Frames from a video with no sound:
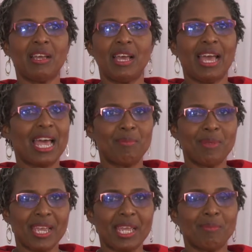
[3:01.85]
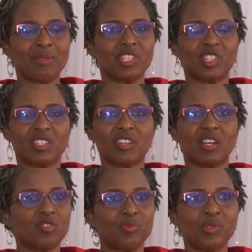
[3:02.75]
and being able to just
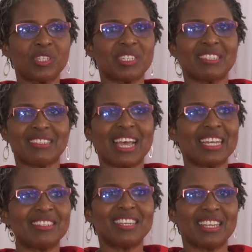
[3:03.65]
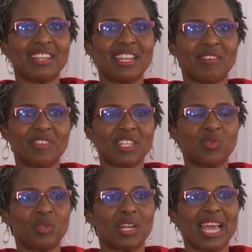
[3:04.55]
contribute to society at the level that
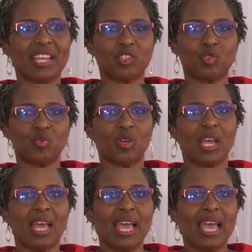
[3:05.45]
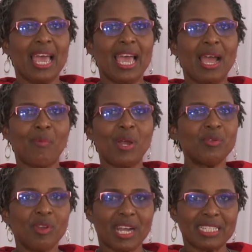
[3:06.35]
you would like to. When
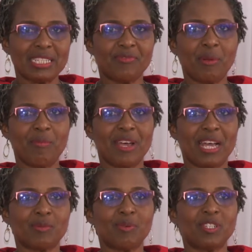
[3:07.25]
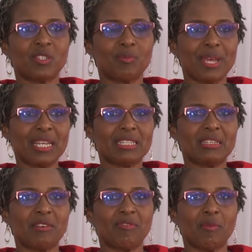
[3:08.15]
you look at it from that
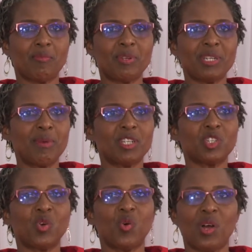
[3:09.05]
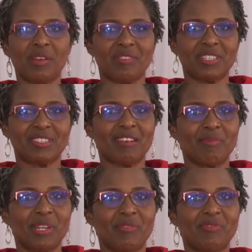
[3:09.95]
perspective, pretty much all of us have
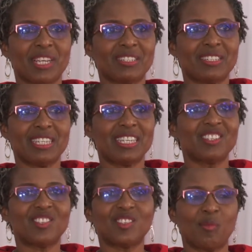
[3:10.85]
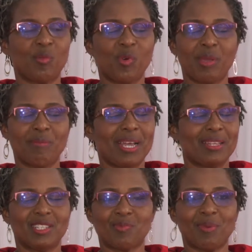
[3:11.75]
been affected in some way by
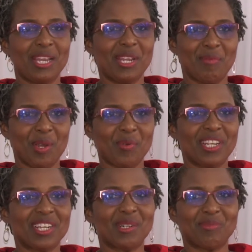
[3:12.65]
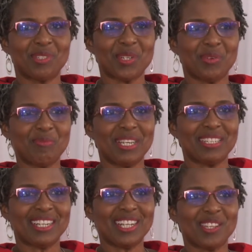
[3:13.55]
this pandemic when it comes to our
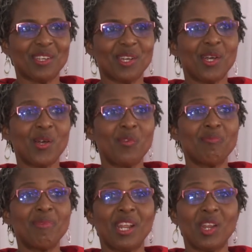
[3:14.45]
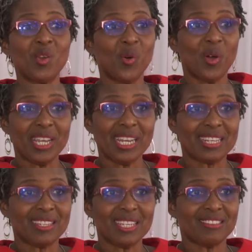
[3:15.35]
mental health. We've been annoyed
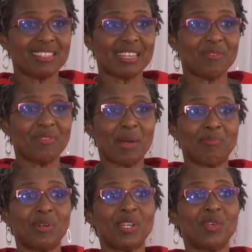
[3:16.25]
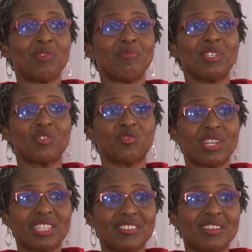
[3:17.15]
at things that have happened. We've been
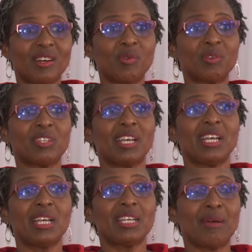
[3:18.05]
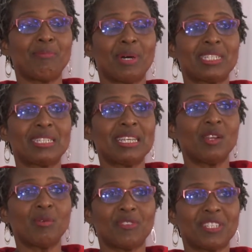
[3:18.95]
stressed out. But, you
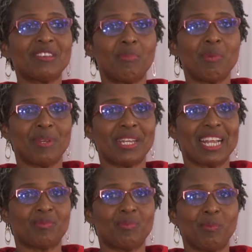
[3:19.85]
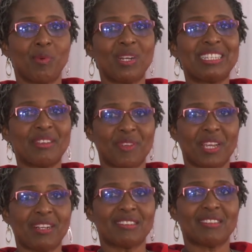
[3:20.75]
know, for some people, it has been more
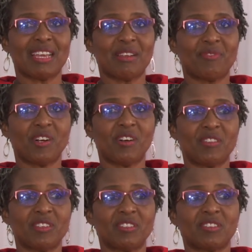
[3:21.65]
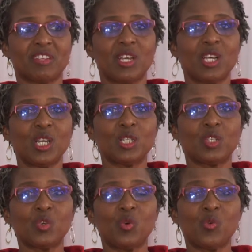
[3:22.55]
difficult than for others.
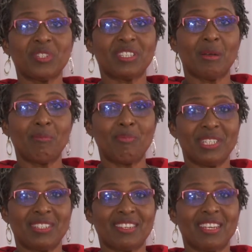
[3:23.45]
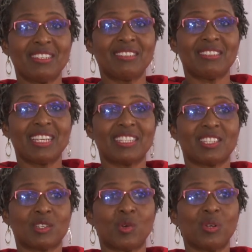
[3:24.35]
So for some persons,
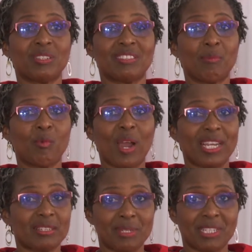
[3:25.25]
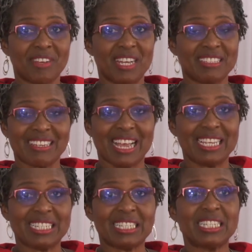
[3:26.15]
it's caused them quite a bit of
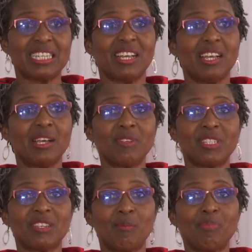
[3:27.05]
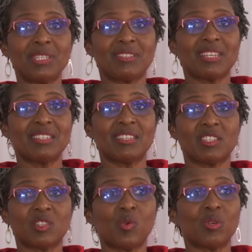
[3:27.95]
anxiety. For some persons,
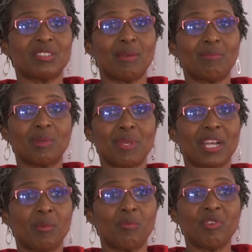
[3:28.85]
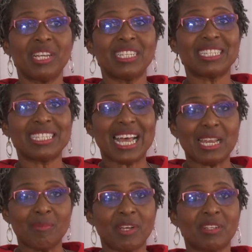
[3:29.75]
it's caused them to become really
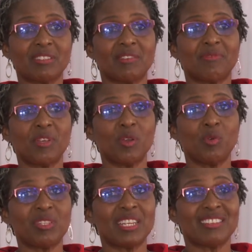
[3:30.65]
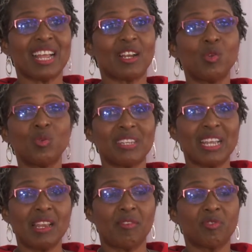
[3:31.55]
sad because of, you know, things like losing
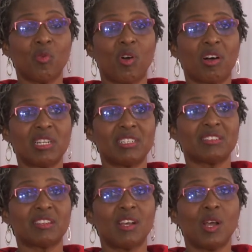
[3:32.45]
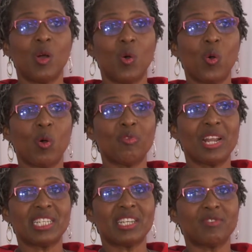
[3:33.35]
loved ones, or
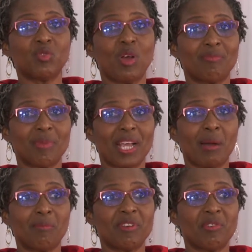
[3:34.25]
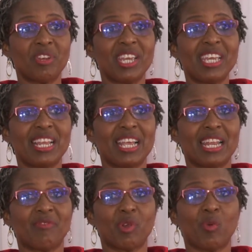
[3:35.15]
relatives who have become very ill and
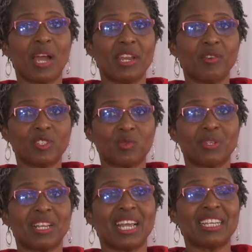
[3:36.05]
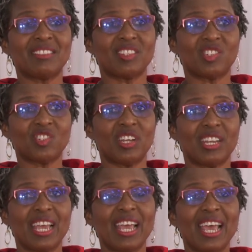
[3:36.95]
have required hospitalization,
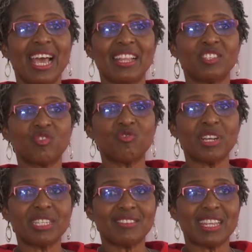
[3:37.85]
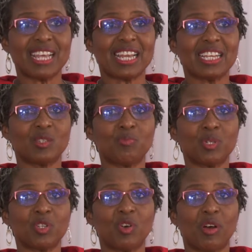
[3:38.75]
and the stress that that has
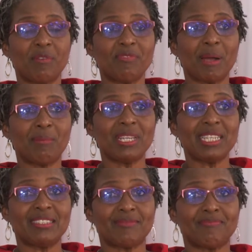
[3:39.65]
put on families.